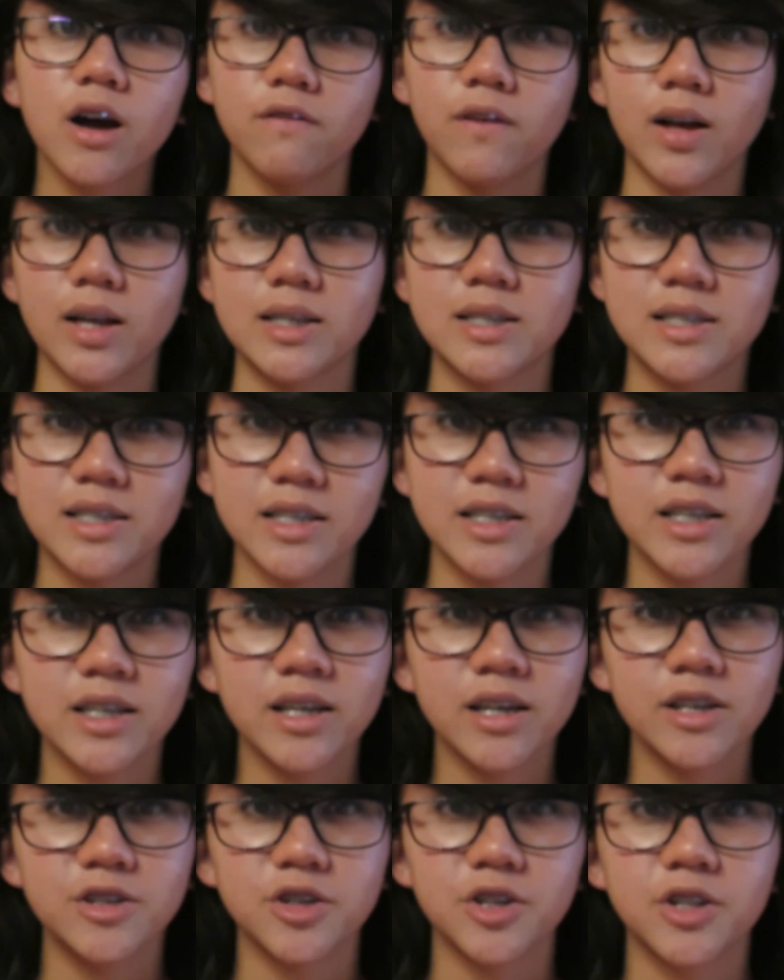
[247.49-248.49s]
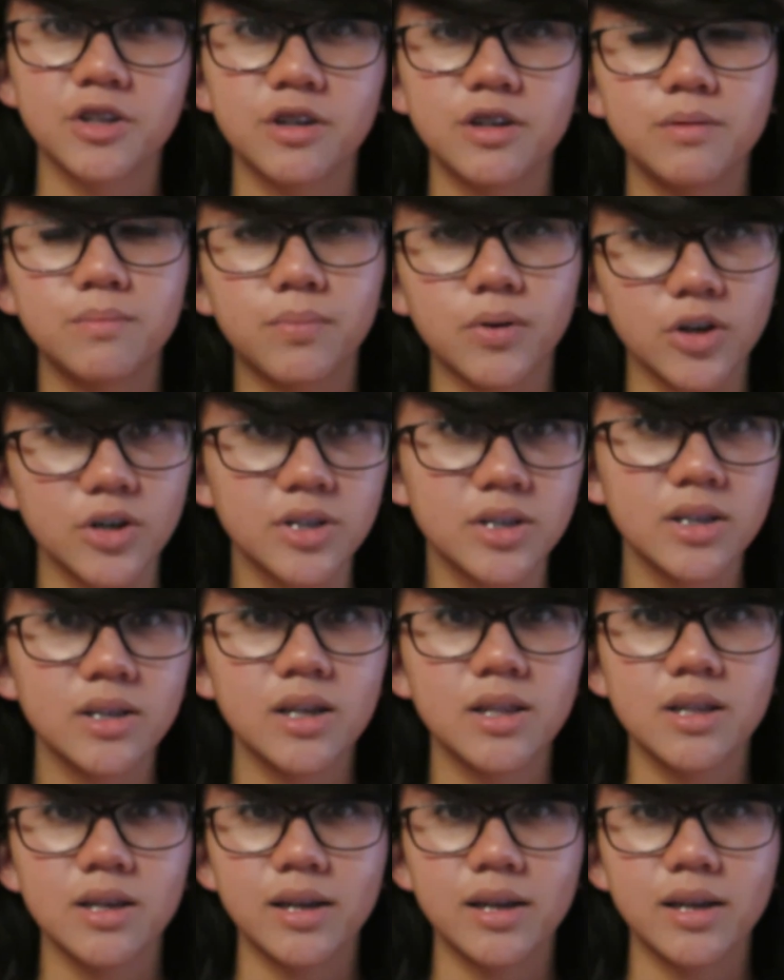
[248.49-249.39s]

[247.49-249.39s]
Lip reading: of us seeing each other in person in